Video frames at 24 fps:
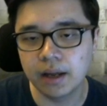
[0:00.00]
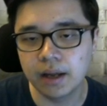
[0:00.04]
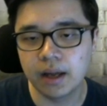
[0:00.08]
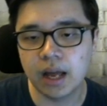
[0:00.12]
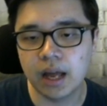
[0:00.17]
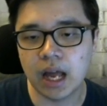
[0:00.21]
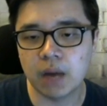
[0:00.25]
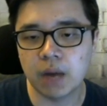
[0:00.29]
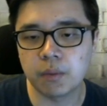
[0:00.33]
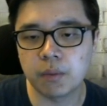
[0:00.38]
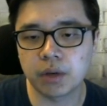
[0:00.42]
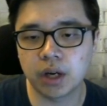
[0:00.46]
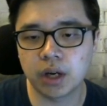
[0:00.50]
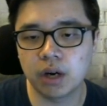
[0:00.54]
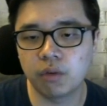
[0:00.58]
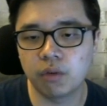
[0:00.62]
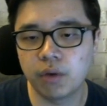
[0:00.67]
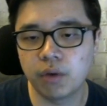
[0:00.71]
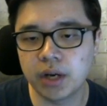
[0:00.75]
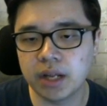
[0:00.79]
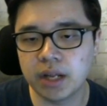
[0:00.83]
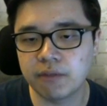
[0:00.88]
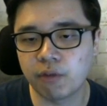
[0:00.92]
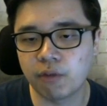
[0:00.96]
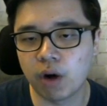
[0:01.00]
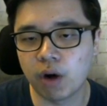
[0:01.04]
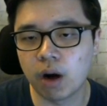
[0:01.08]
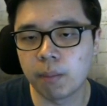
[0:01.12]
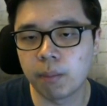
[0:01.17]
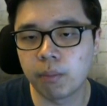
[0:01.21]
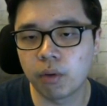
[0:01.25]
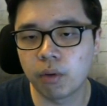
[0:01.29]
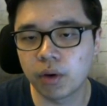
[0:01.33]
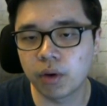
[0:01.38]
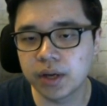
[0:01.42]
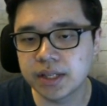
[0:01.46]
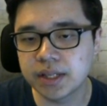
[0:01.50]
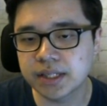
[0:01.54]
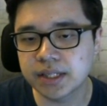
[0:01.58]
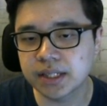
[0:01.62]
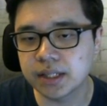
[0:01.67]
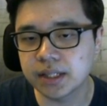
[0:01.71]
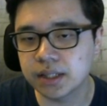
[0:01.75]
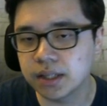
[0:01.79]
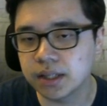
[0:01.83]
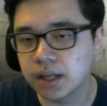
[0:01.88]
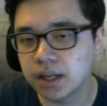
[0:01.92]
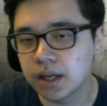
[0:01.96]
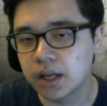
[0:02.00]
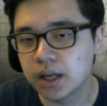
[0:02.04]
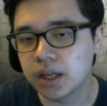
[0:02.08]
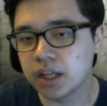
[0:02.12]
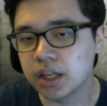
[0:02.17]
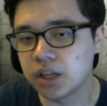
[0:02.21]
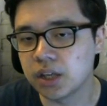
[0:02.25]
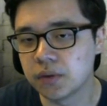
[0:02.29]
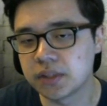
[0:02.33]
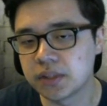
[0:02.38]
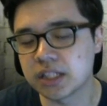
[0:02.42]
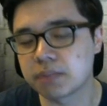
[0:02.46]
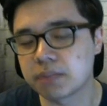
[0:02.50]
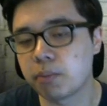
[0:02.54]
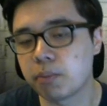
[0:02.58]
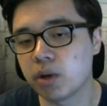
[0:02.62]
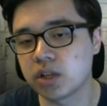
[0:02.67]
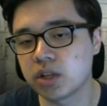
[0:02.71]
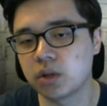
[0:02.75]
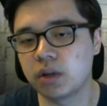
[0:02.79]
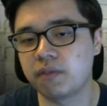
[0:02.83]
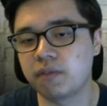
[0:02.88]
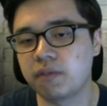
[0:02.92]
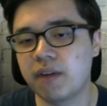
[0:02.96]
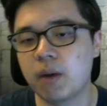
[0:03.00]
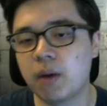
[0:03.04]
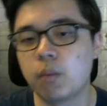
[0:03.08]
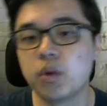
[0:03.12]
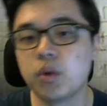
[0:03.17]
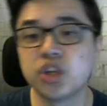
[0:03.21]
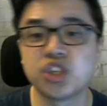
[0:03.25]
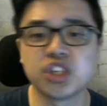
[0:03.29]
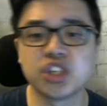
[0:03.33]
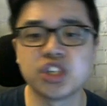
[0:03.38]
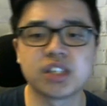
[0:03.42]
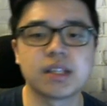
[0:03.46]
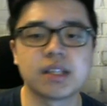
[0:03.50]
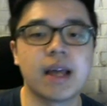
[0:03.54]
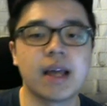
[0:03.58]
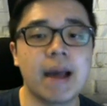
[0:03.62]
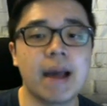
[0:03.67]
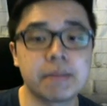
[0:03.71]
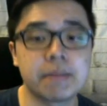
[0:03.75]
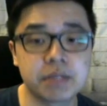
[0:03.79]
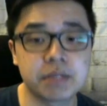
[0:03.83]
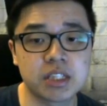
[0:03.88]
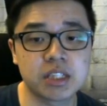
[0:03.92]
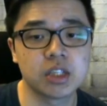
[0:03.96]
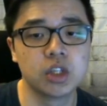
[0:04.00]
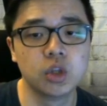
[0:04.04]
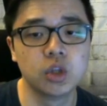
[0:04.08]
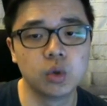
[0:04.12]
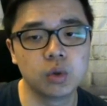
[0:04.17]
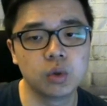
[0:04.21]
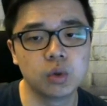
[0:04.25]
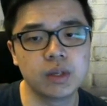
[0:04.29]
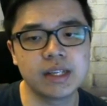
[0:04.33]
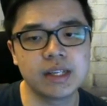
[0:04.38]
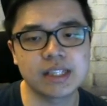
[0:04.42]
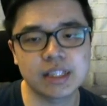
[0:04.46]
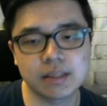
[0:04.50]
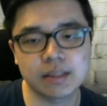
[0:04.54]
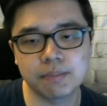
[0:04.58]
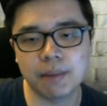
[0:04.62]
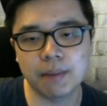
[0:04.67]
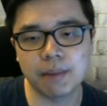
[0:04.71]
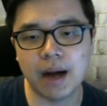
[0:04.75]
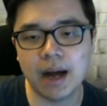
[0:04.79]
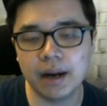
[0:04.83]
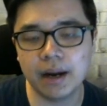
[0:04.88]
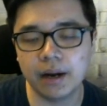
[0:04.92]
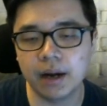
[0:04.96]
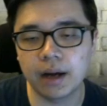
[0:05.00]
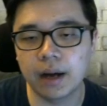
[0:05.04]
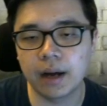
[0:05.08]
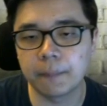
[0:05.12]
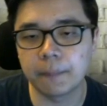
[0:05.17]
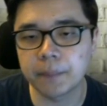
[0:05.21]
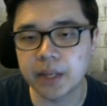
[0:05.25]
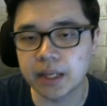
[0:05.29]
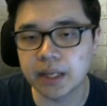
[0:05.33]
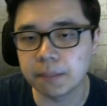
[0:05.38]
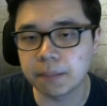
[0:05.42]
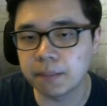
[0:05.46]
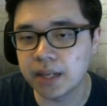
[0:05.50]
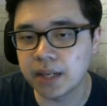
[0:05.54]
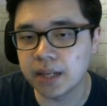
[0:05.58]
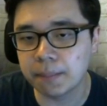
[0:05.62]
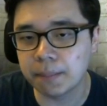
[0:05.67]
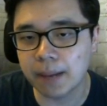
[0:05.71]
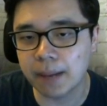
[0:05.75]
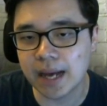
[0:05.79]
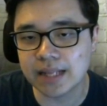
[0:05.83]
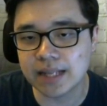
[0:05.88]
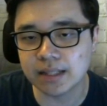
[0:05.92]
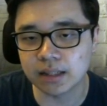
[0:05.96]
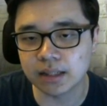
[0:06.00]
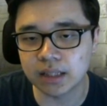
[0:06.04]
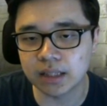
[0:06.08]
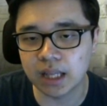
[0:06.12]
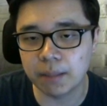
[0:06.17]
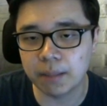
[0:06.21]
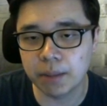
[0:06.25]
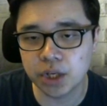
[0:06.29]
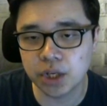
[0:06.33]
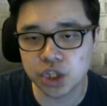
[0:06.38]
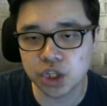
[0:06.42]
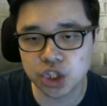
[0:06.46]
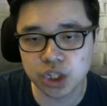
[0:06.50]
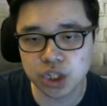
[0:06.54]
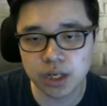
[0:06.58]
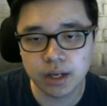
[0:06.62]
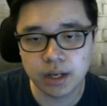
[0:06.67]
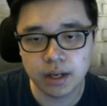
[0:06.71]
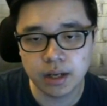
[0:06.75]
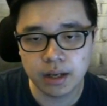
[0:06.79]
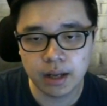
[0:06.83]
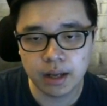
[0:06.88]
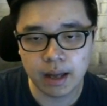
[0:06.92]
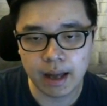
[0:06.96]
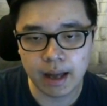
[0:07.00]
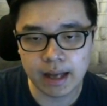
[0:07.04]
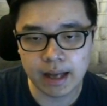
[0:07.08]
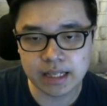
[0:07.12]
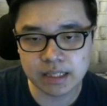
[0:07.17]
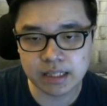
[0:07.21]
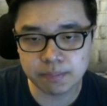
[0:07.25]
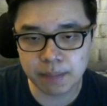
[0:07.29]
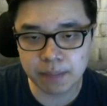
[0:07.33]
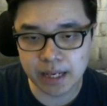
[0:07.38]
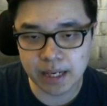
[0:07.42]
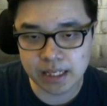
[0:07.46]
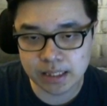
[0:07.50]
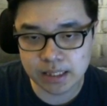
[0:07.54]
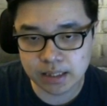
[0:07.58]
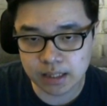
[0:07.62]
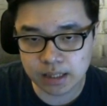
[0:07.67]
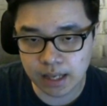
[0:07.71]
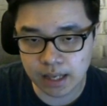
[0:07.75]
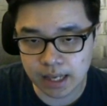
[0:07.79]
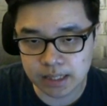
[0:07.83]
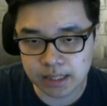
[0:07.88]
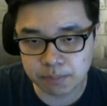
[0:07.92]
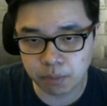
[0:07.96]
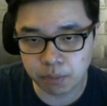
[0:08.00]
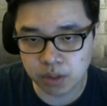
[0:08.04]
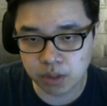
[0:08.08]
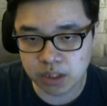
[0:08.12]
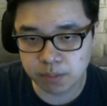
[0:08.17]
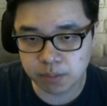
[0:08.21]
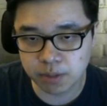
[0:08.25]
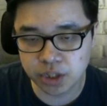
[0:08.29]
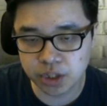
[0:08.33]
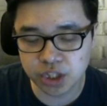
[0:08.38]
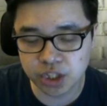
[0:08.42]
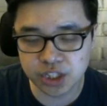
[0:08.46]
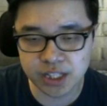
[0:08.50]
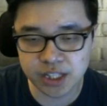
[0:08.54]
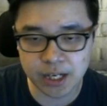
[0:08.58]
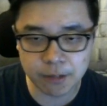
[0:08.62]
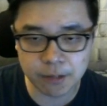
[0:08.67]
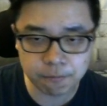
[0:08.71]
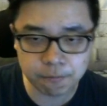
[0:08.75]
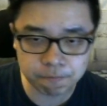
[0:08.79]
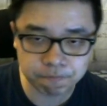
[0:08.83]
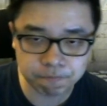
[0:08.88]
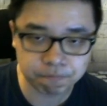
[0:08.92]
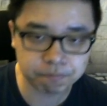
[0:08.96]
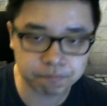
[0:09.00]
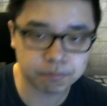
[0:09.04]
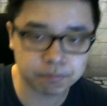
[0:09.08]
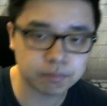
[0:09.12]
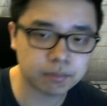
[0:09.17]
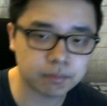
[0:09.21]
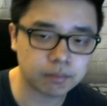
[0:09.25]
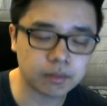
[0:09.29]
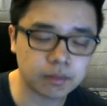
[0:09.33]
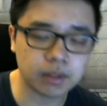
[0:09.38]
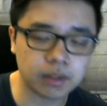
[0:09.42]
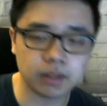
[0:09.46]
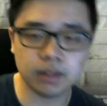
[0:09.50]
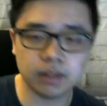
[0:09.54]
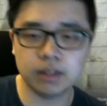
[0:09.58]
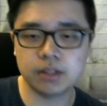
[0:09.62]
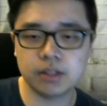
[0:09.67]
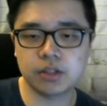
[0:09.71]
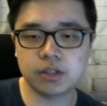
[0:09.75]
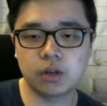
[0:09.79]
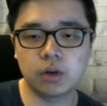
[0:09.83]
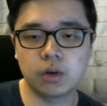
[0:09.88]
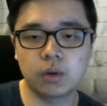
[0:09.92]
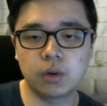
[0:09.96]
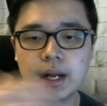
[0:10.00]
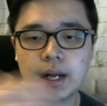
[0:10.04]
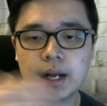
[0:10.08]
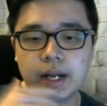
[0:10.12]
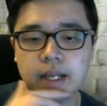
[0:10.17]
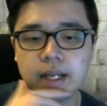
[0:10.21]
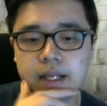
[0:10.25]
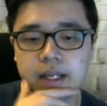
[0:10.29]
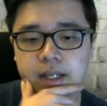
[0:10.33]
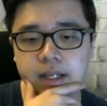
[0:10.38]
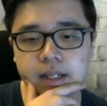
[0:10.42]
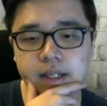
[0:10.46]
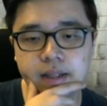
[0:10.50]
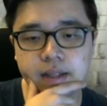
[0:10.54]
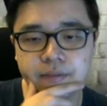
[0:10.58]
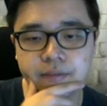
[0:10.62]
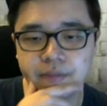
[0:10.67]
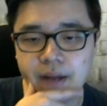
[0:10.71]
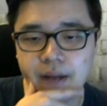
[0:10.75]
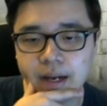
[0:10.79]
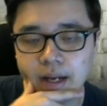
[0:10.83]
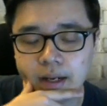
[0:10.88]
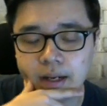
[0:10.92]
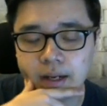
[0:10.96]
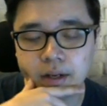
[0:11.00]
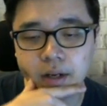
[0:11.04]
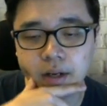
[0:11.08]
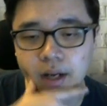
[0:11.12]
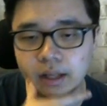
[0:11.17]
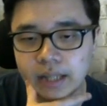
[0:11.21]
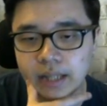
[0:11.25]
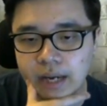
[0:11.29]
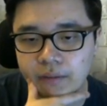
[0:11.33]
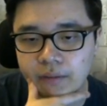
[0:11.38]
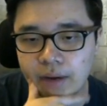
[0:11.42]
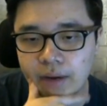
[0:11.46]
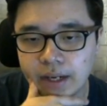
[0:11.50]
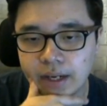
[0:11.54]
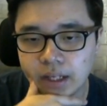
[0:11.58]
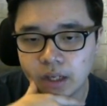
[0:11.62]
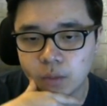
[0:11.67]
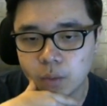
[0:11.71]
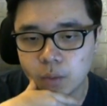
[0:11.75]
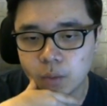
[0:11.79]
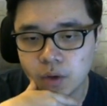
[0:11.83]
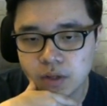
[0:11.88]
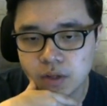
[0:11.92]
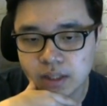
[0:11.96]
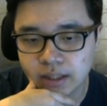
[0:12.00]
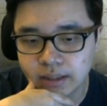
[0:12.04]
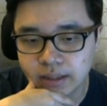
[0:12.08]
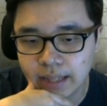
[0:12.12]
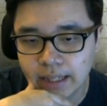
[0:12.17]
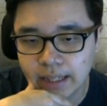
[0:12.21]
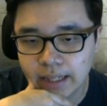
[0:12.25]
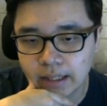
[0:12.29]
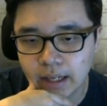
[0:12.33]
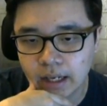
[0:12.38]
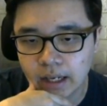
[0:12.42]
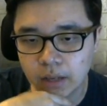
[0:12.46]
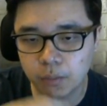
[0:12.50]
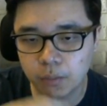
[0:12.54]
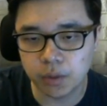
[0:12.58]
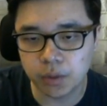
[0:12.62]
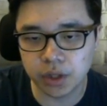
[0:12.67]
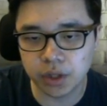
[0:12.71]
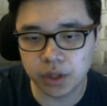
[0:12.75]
and we're gonna ready for our poison. He uses poison defense, which is absolutely smart. He minimized the damage as max as possible just now. So, and then you're gonna defend, I'm gonna attack right here. We use a knight, and then we're